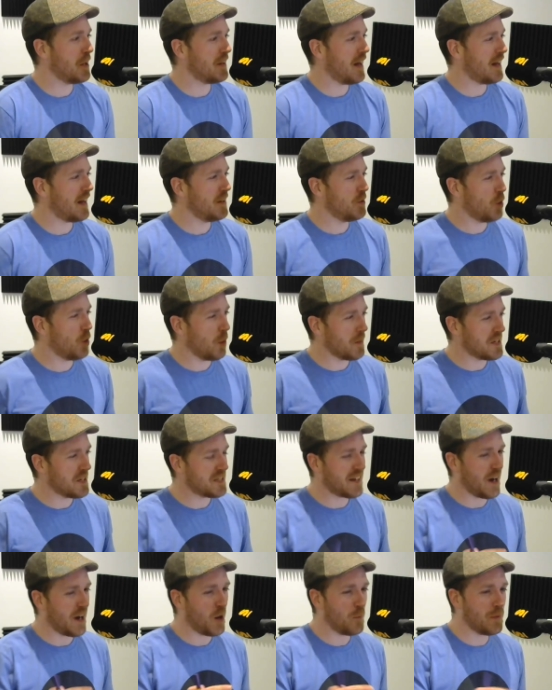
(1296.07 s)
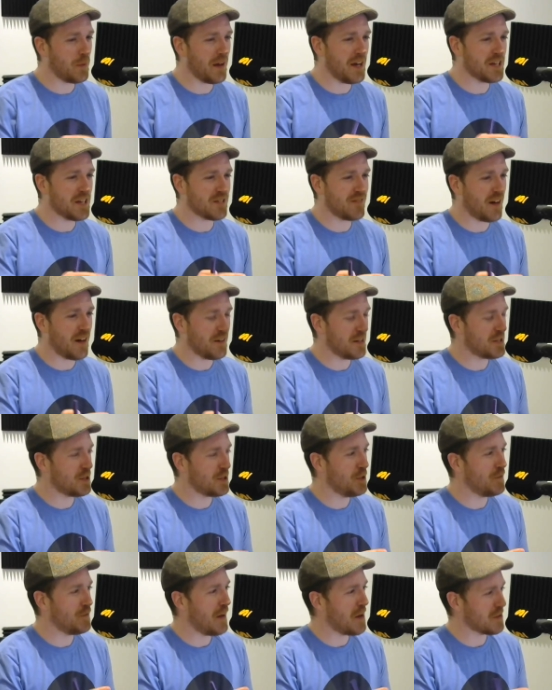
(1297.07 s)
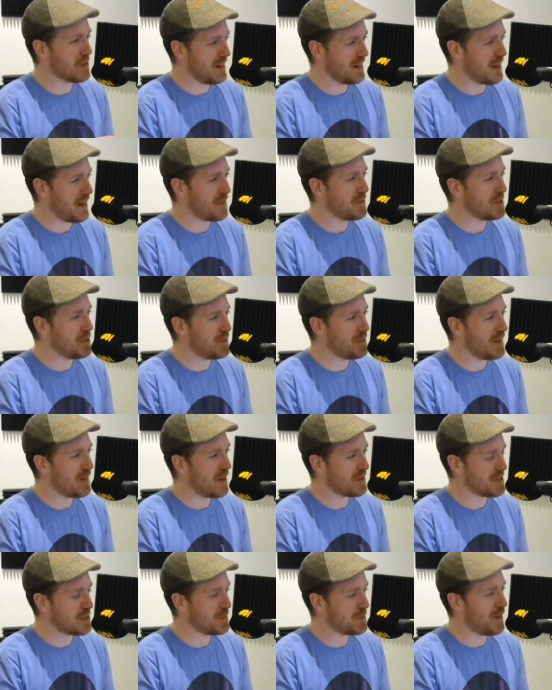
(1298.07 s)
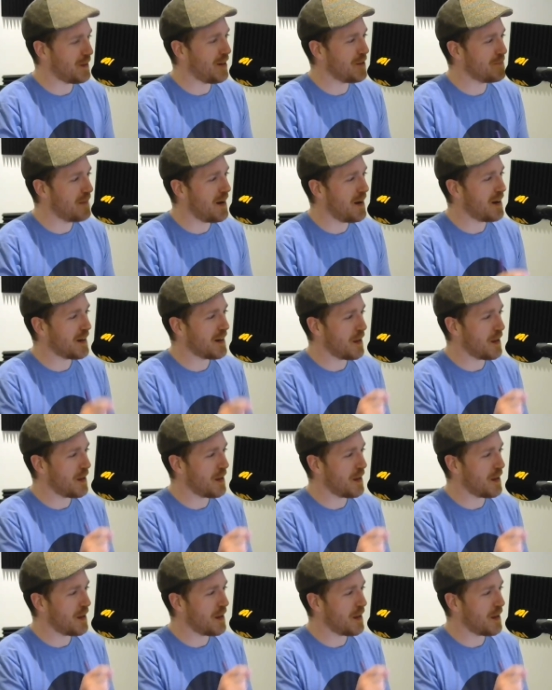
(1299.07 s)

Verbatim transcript: they normally scout players around the 2011, 2012 mark.